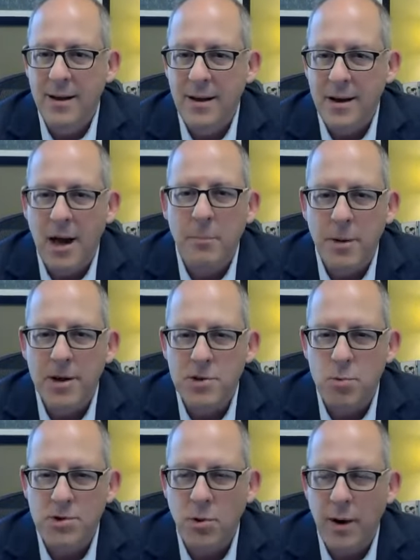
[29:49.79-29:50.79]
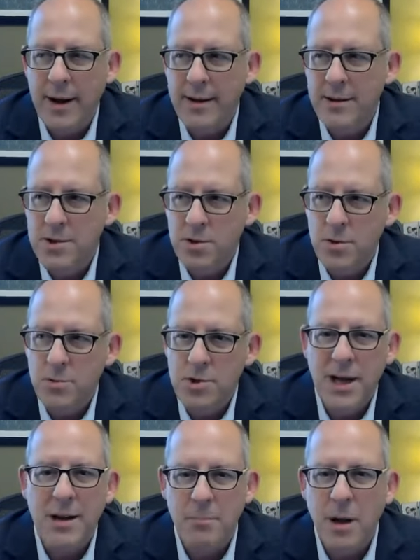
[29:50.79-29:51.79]
not because we're trying to
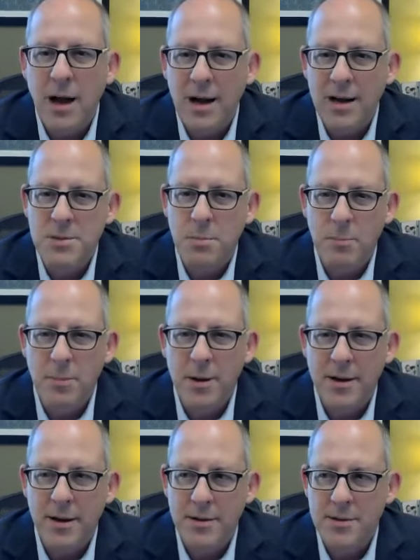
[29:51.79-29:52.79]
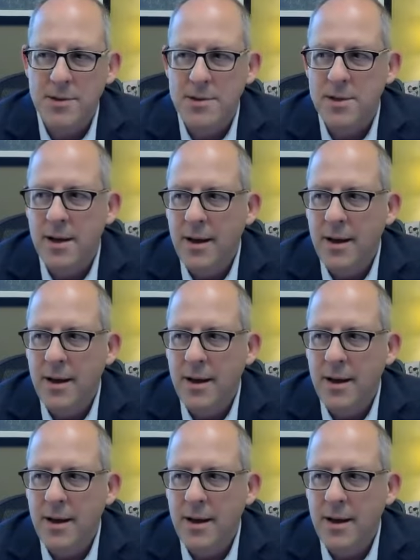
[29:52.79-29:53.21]
check a box, but because